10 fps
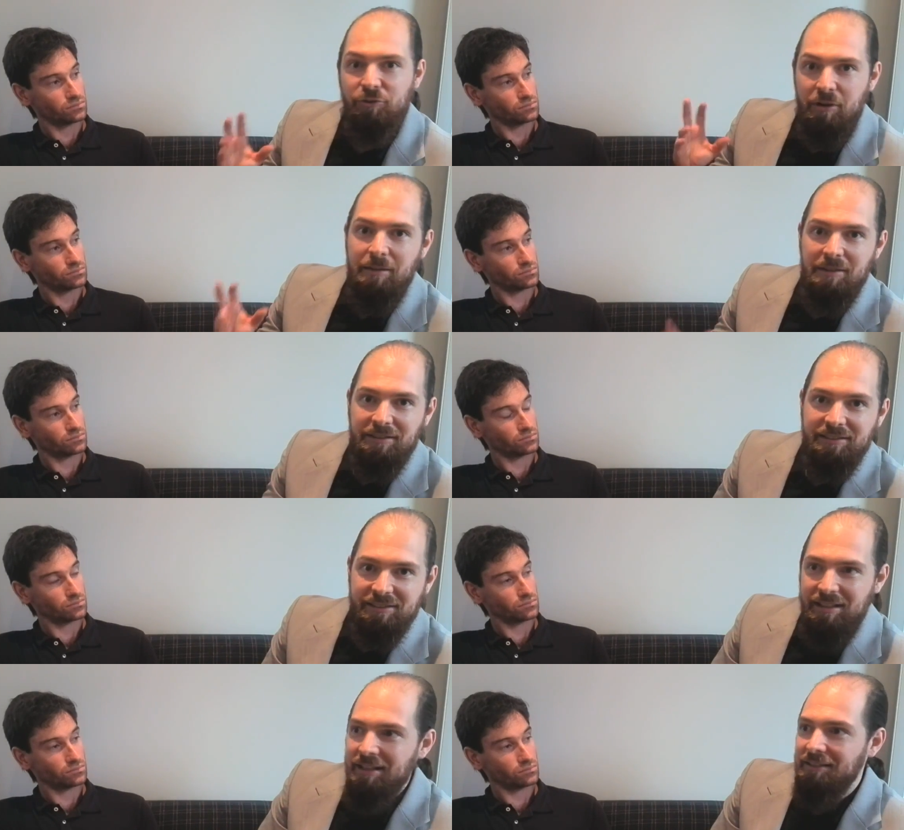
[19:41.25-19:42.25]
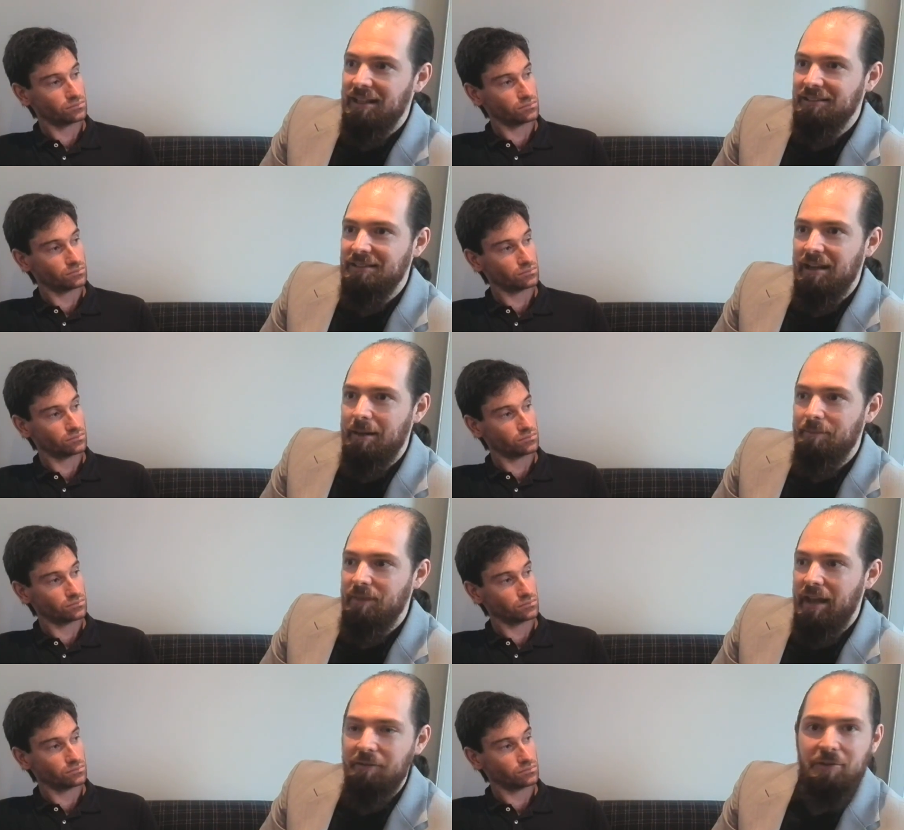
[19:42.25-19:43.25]
Speaker 1: extremists that
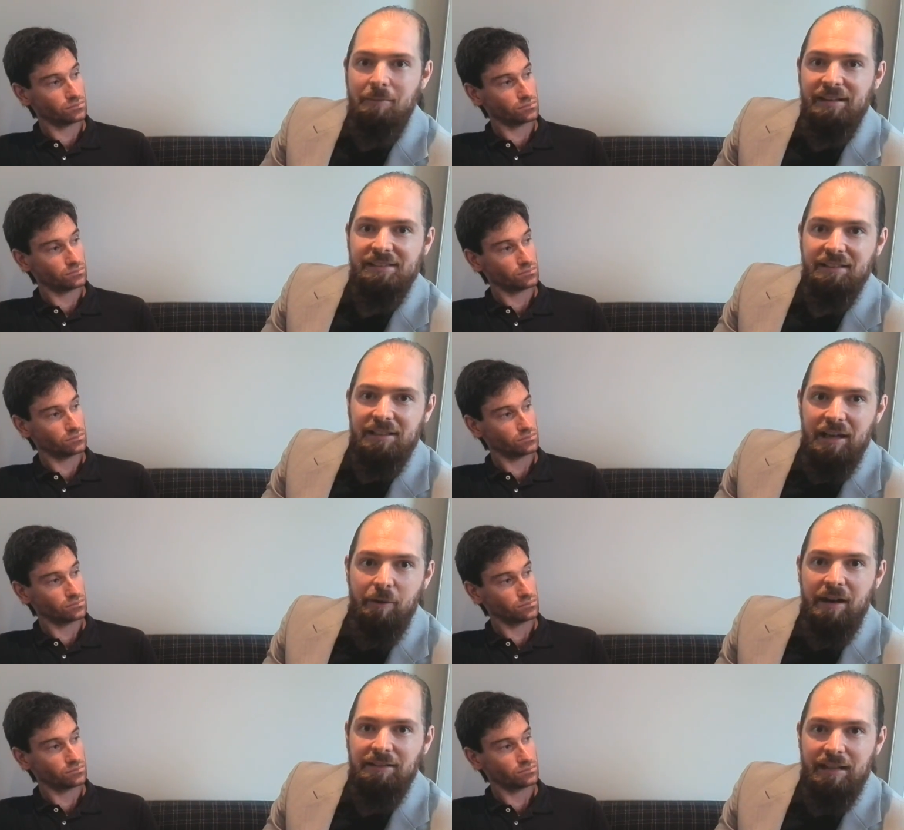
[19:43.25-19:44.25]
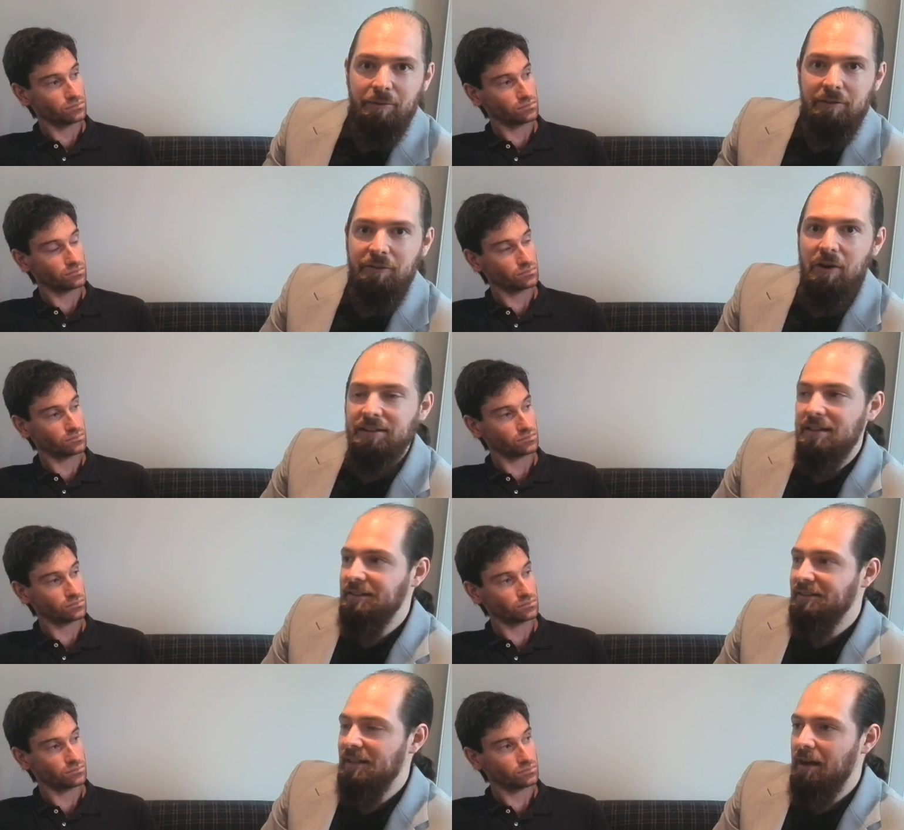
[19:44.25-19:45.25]
um, have to basically go out there and fight
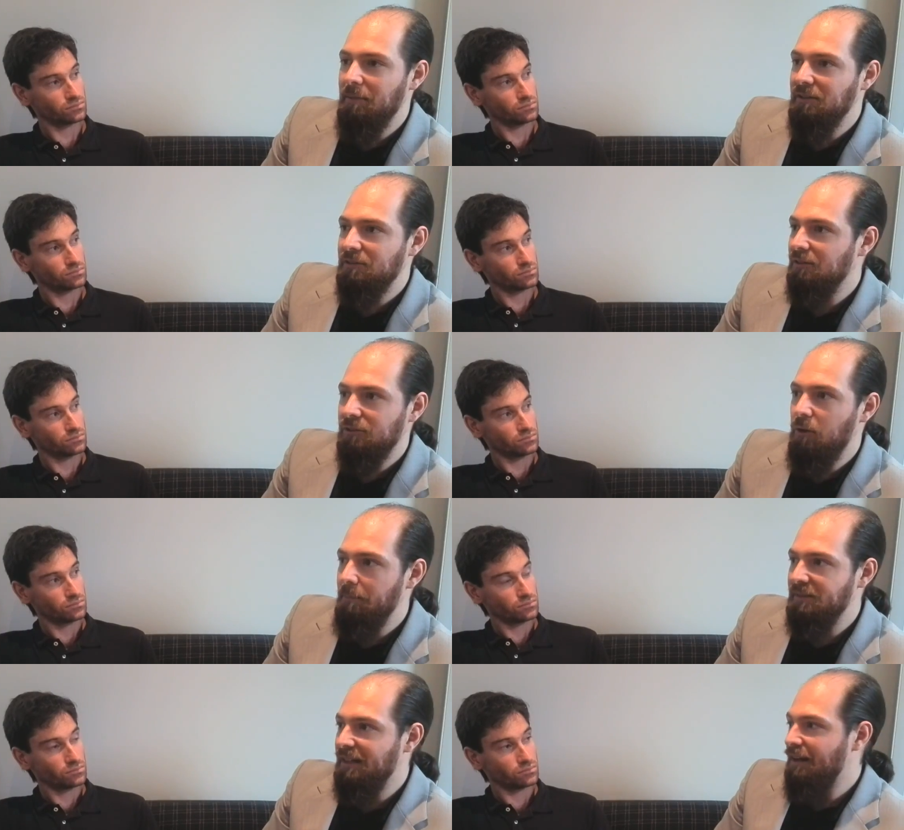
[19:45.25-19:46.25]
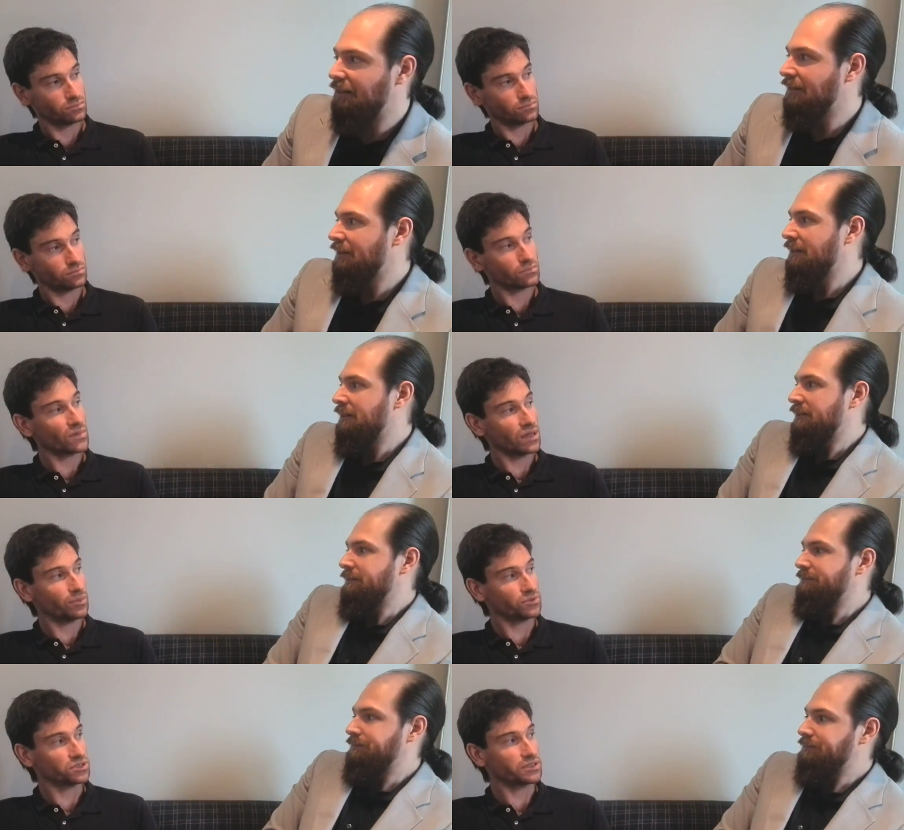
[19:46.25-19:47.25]
this. Um, it's it's quite bizarre.
Speaker 2: The
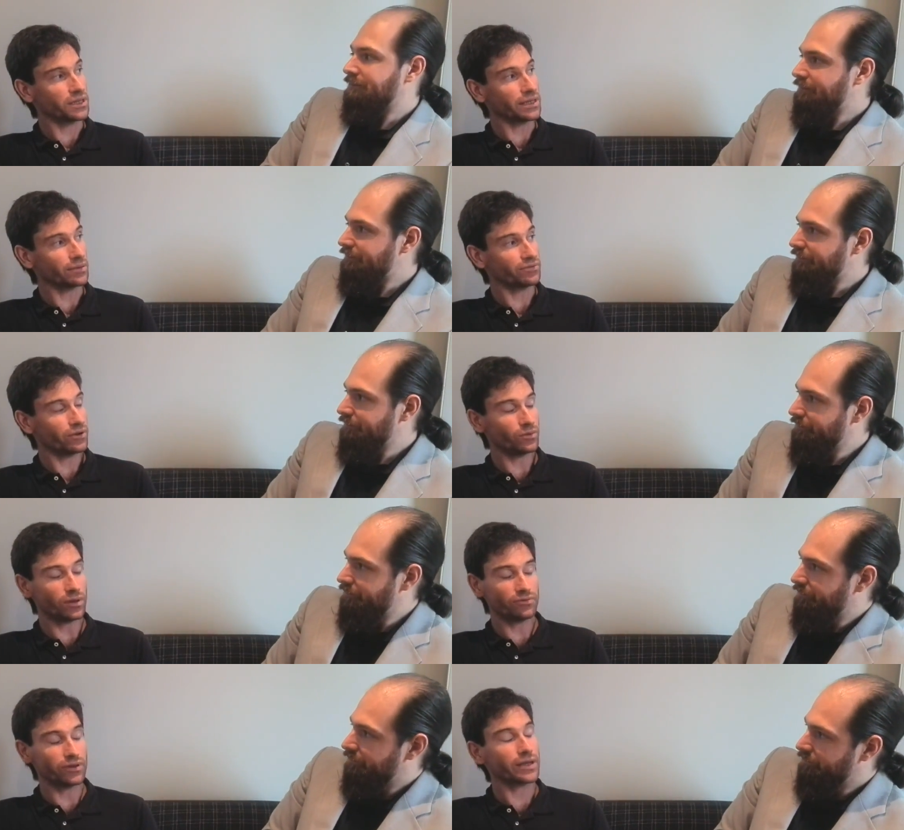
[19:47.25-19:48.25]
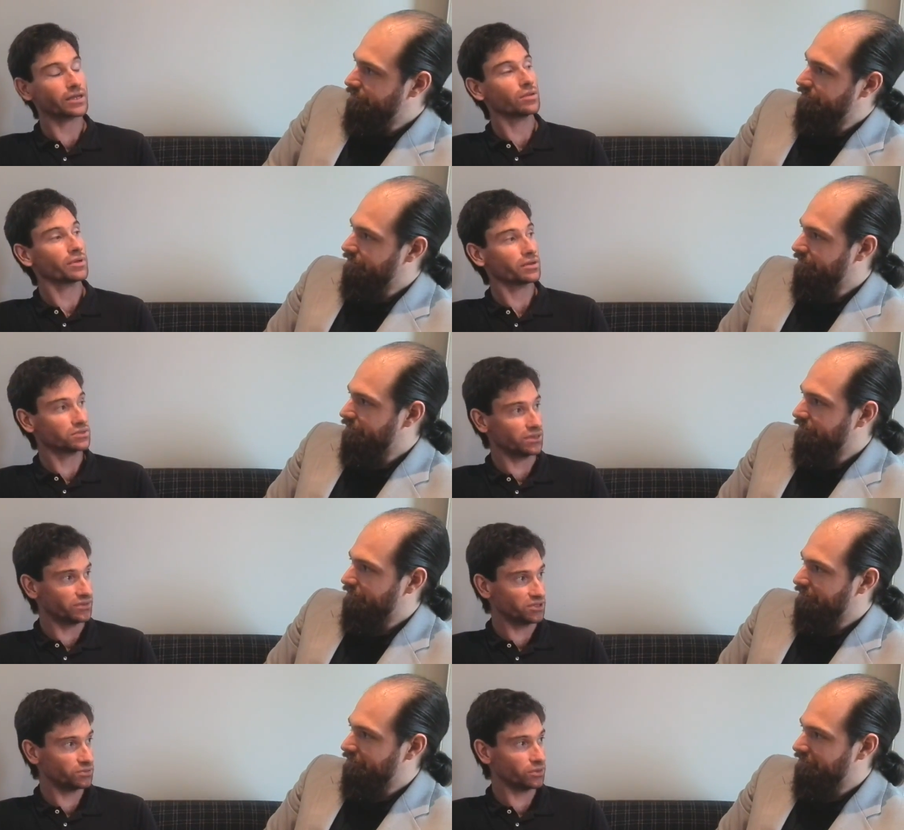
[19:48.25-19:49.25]
Liberals are standing up very well for economic
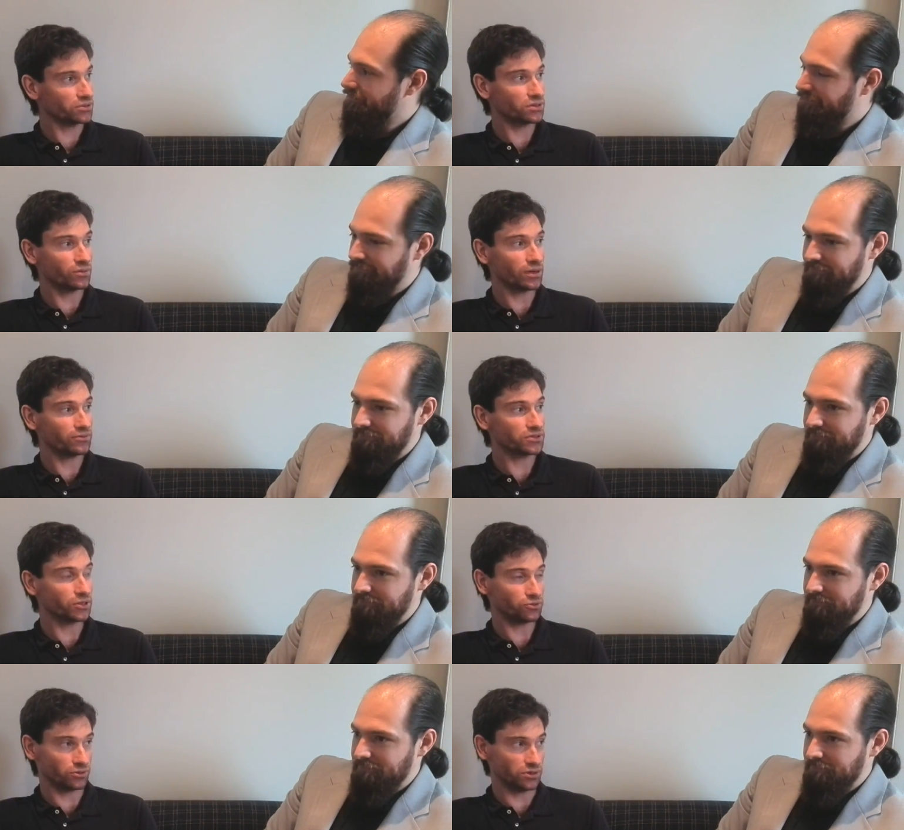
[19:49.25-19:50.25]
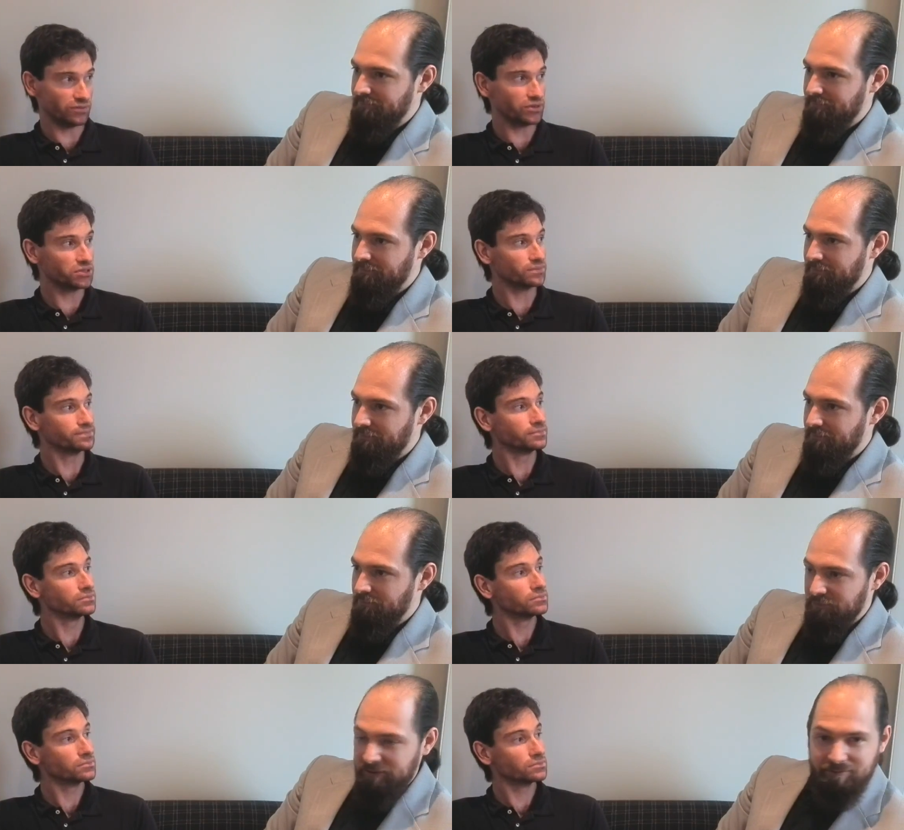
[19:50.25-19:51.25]
conservatism, not so well for social conservatism.
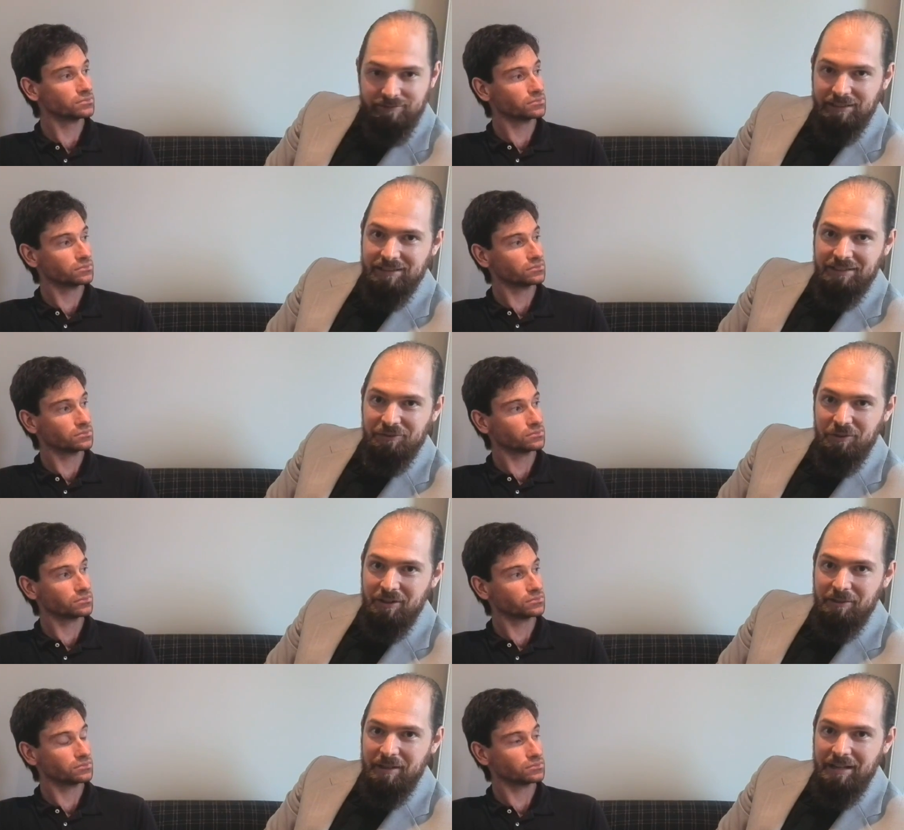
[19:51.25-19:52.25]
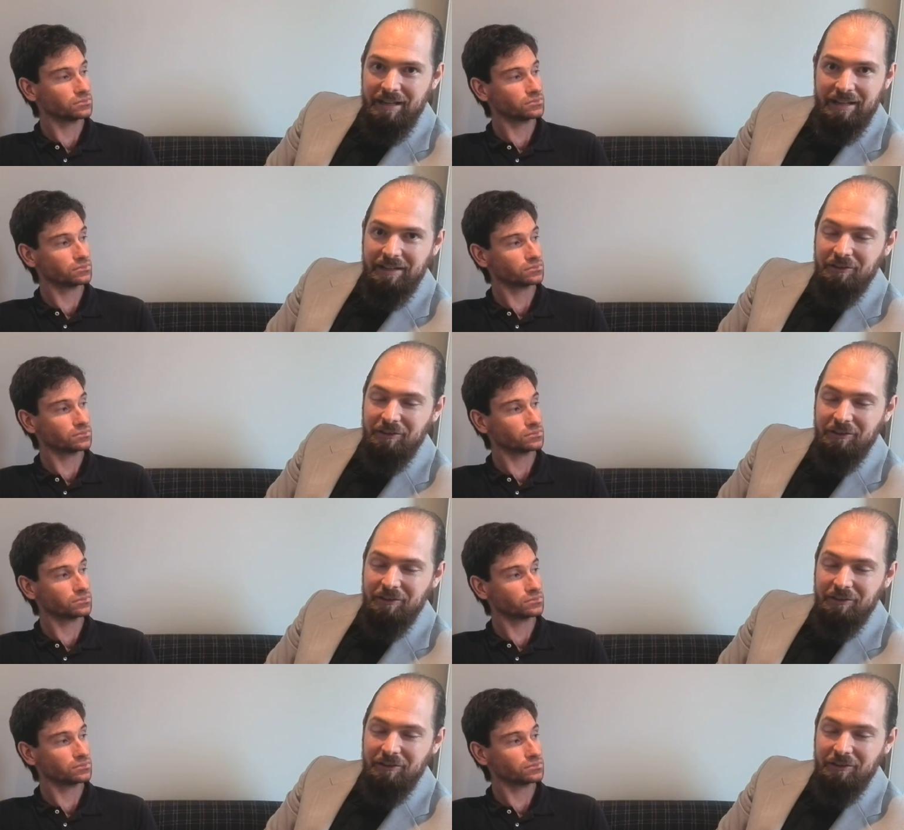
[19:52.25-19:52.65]
Speaker 1: Mm, that's right. I mean, e